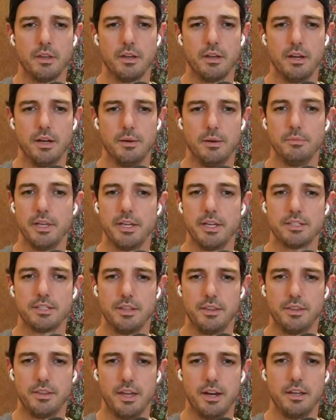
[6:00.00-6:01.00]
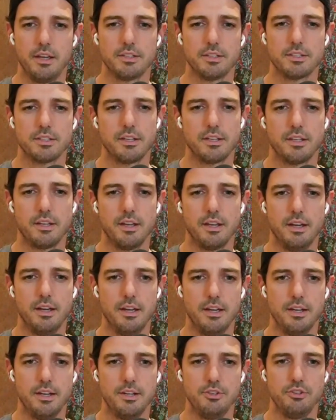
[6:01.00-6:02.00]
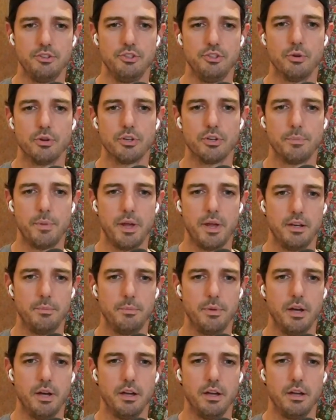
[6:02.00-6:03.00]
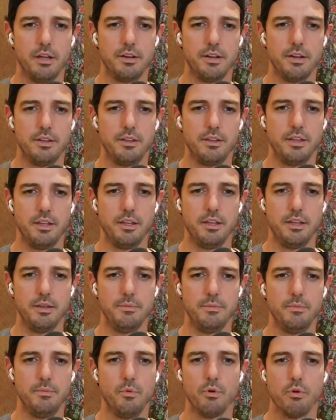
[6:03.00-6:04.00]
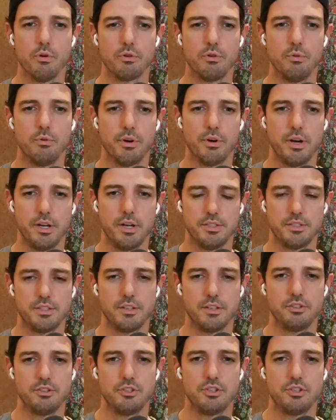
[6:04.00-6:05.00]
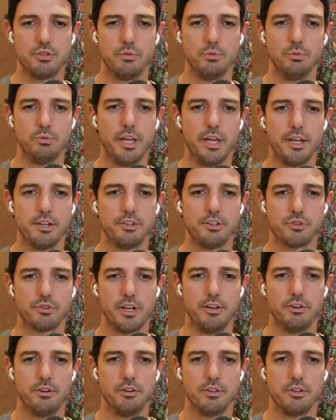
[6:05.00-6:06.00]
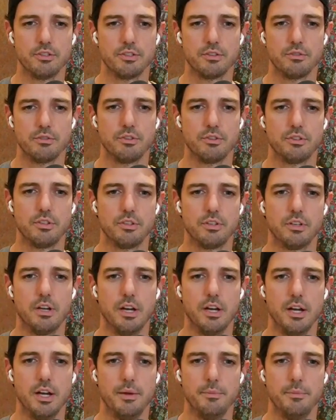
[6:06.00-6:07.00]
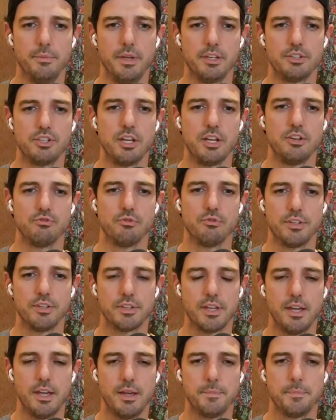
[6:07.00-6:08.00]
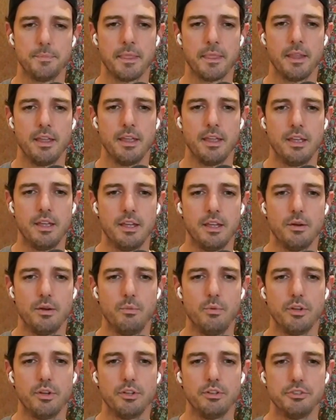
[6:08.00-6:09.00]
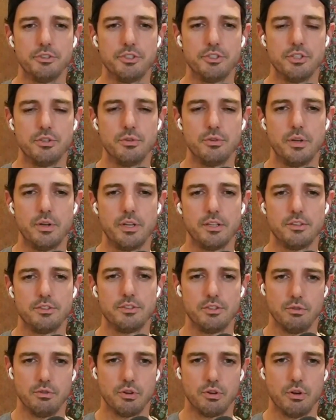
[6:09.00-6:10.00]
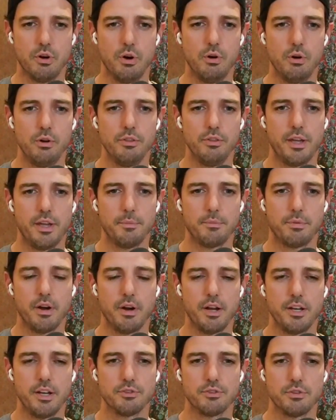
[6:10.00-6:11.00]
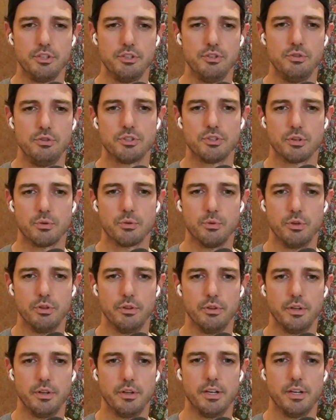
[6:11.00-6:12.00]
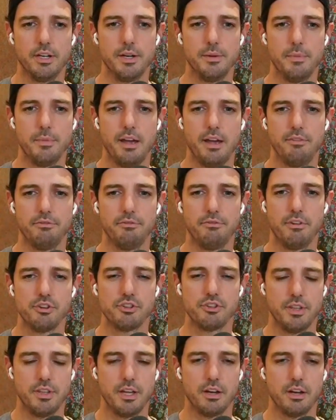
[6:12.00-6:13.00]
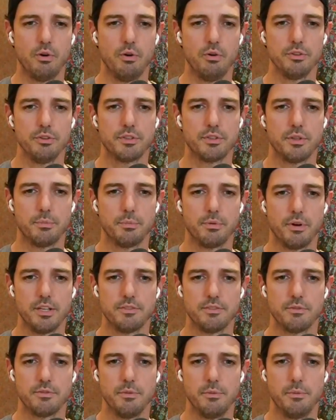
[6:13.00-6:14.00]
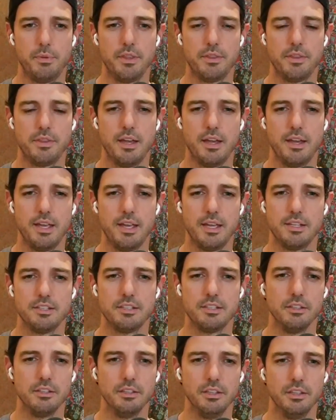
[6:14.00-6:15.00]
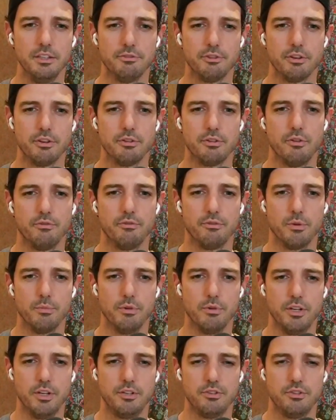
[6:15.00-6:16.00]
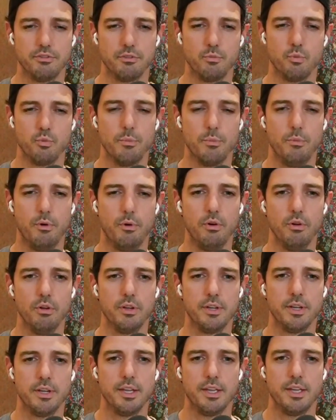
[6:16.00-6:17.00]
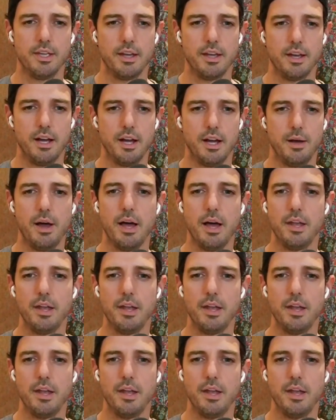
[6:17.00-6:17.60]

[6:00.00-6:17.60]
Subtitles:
like Synthetics, and you're dependent upon a Oracle price to let traders exchange risk at, what you'll do is you'll call that price, or the user will have a function that calls the price from the PythNet. It gets delivered over a bridge, over a wormhole, onto